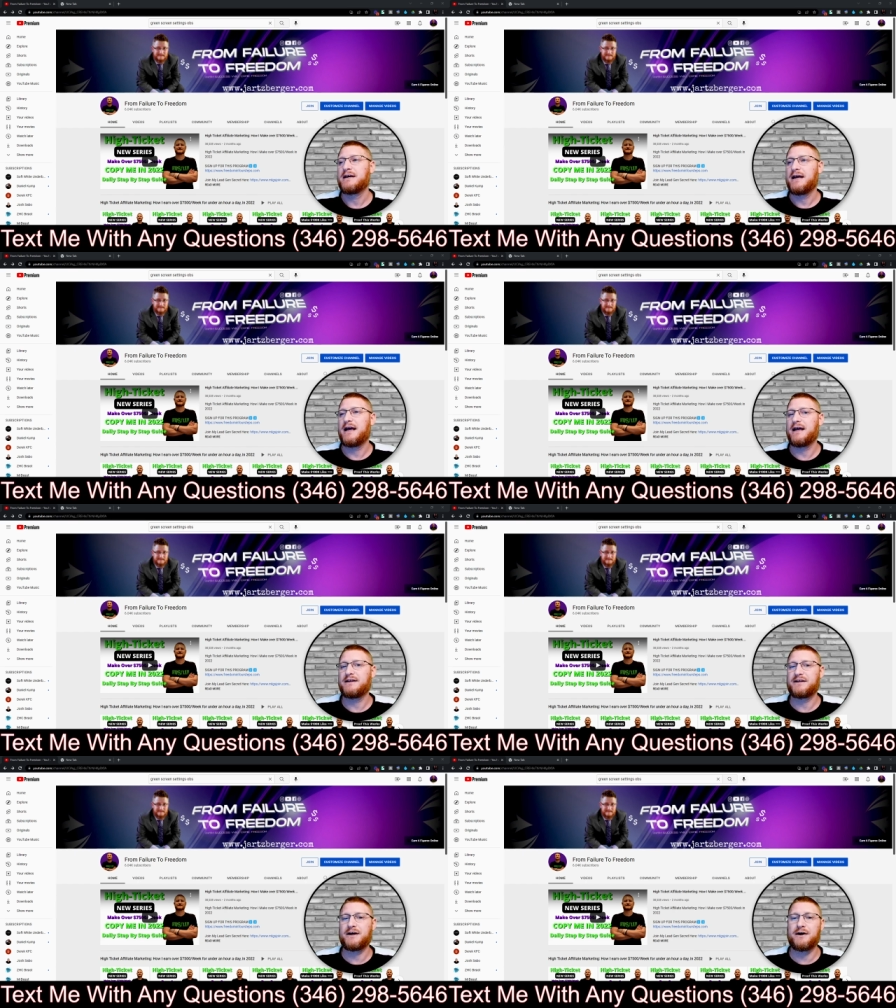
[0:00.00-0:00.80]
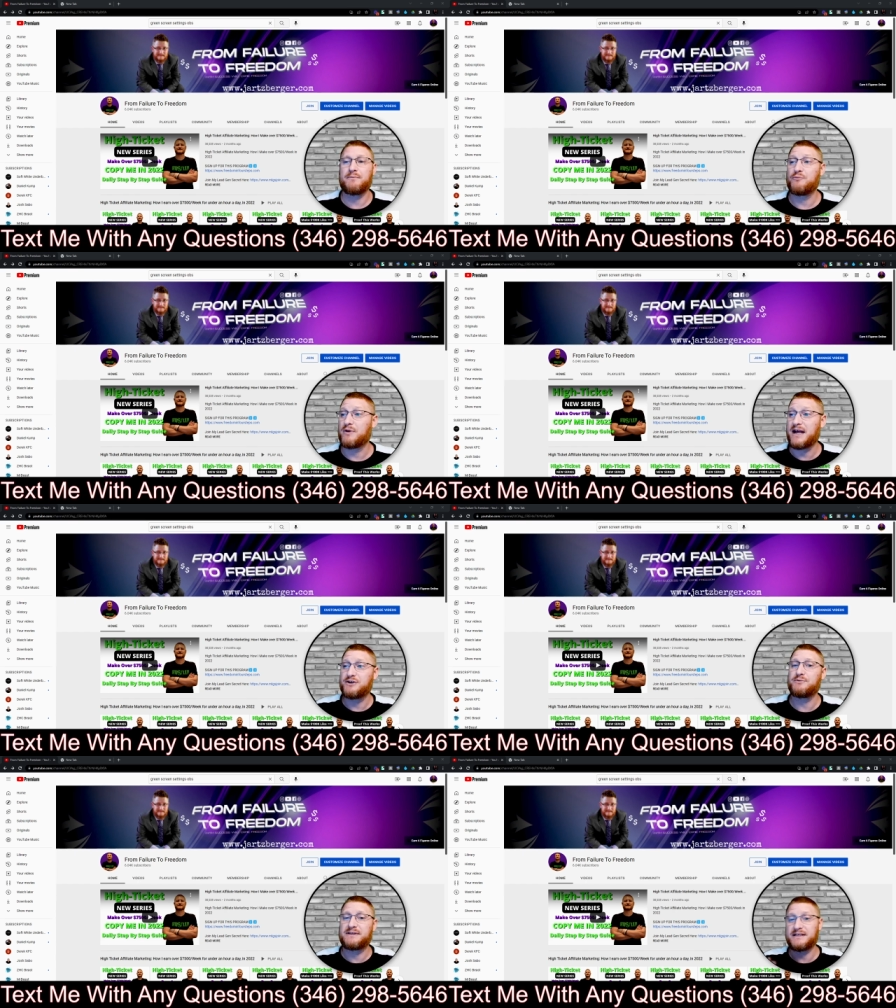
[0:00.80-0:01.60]
And what I
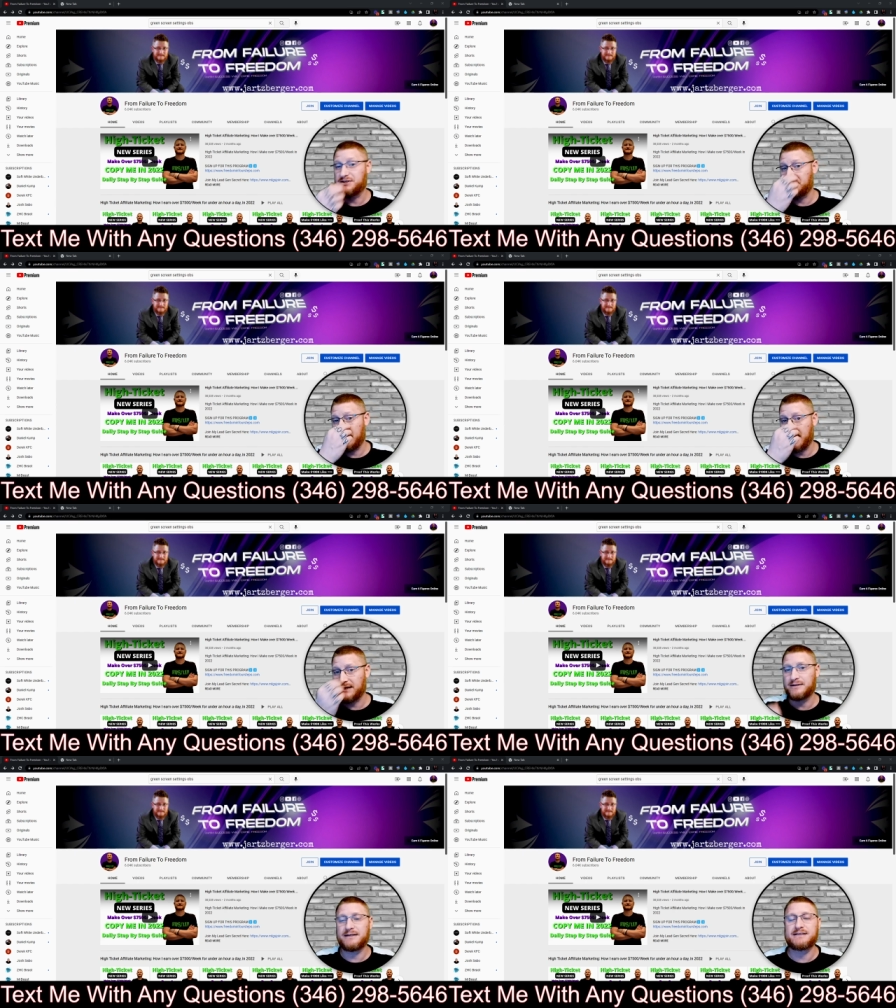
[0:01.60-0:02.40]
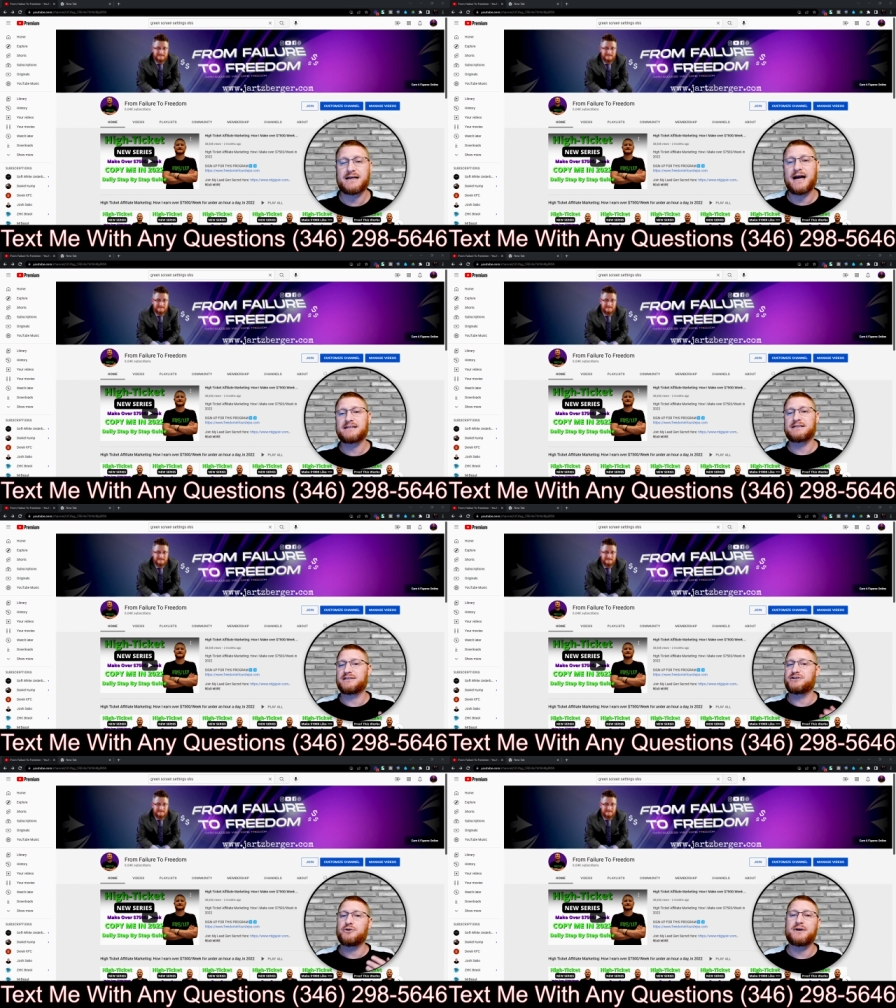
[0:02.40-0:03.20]
do with this channel is I actually
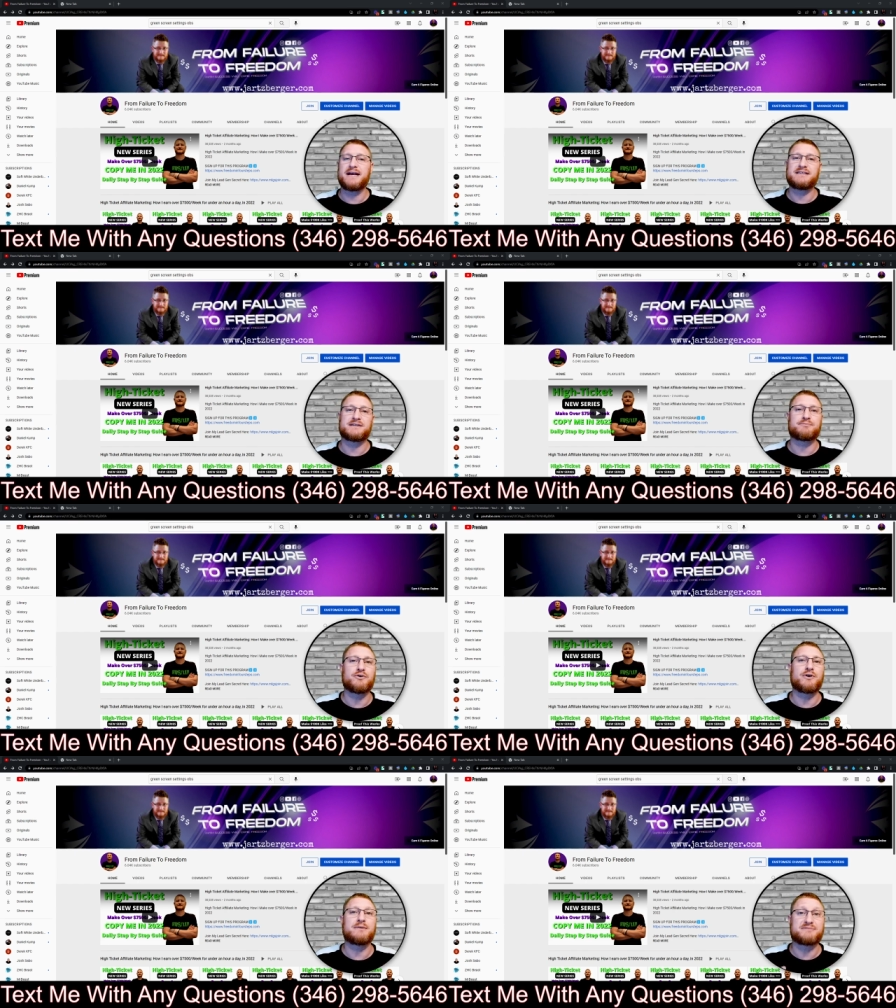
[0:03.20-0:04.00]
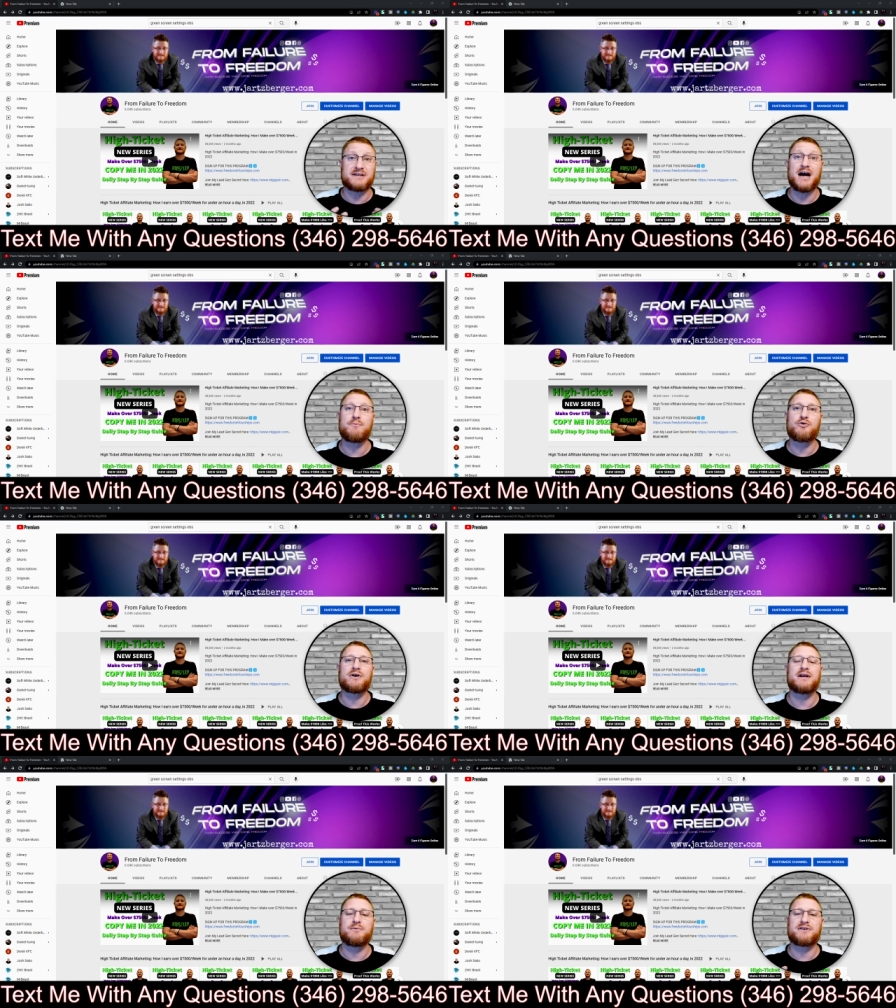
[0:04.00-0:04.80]
showcase the programs that I'm
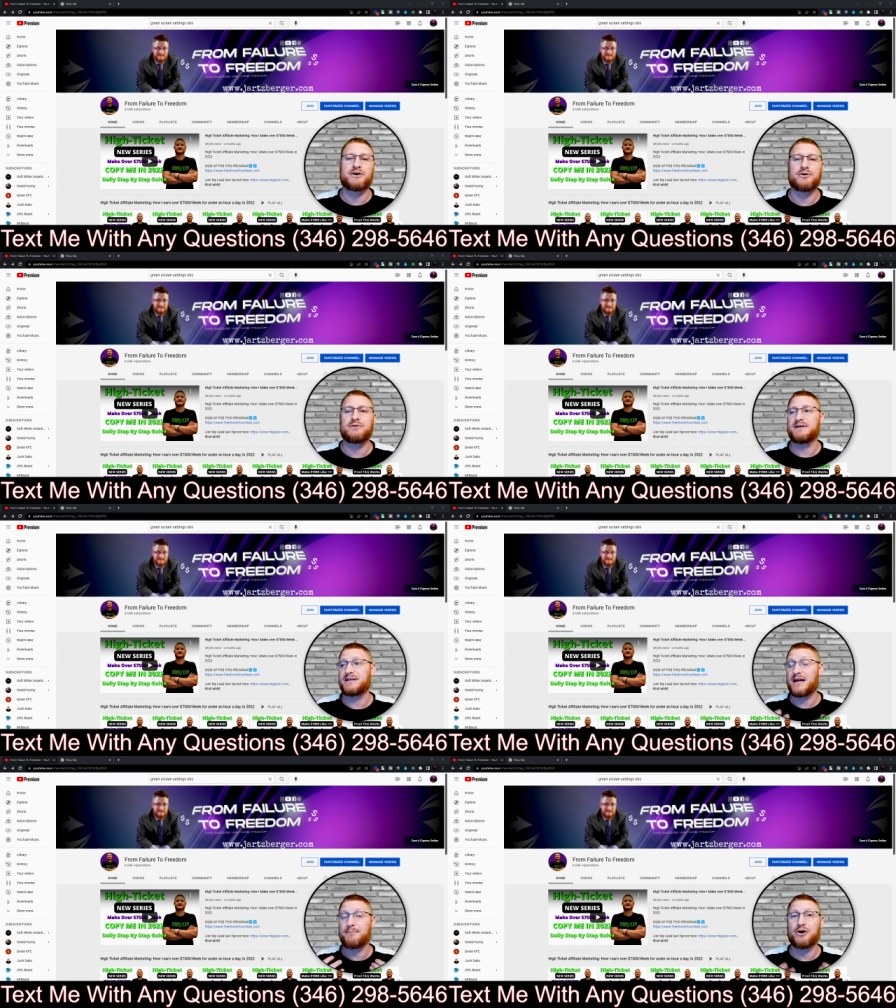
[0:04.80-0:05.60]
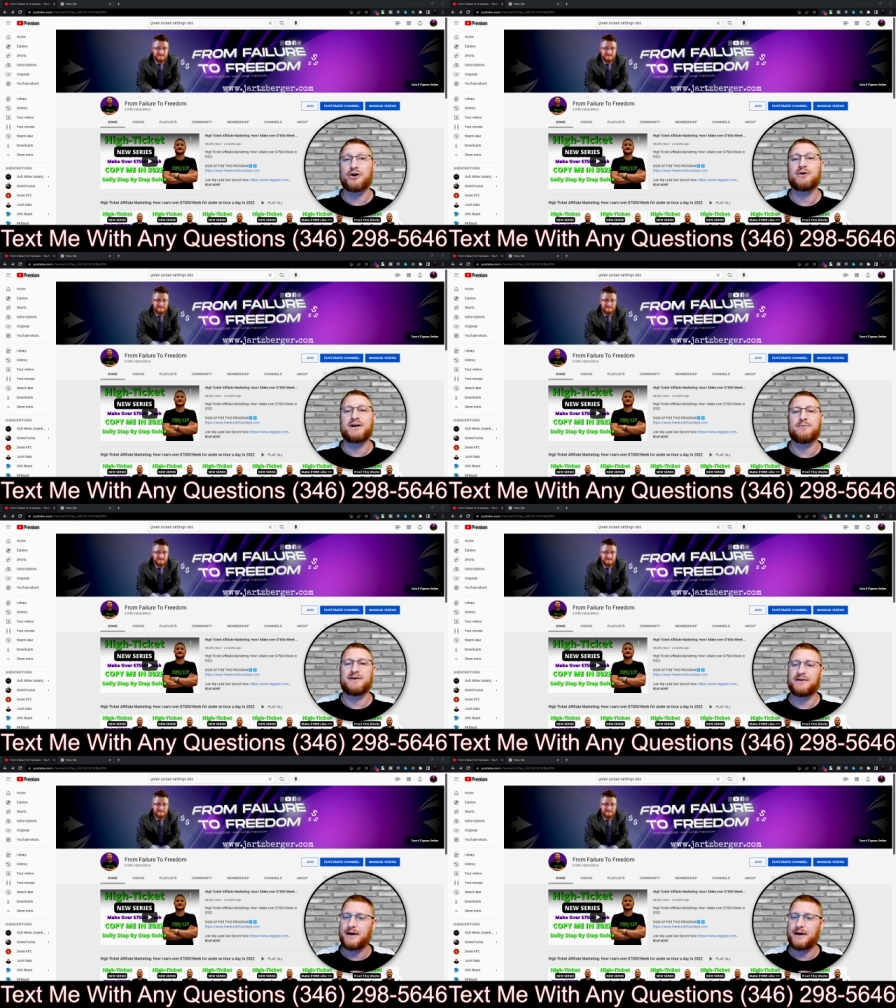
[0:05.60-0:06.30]
working with currently, that I'm earning with.